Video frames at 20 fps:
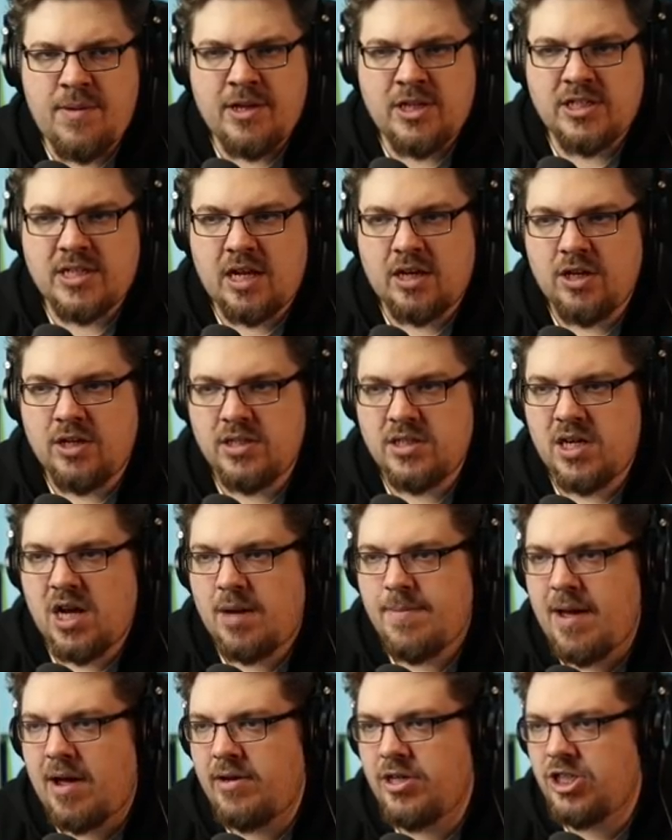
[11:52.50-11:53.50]
I hope they just had a good
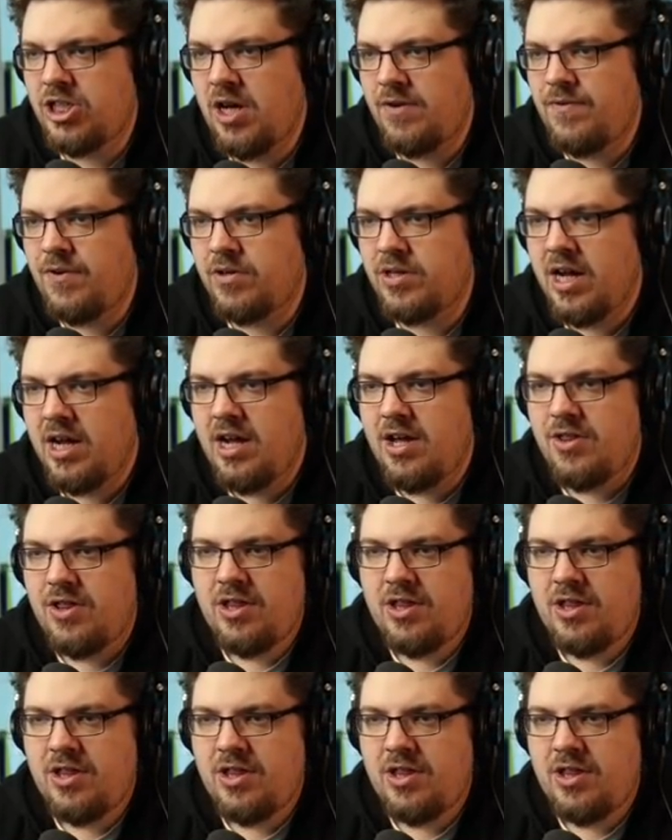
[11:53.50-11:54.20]
time out in Sheffield.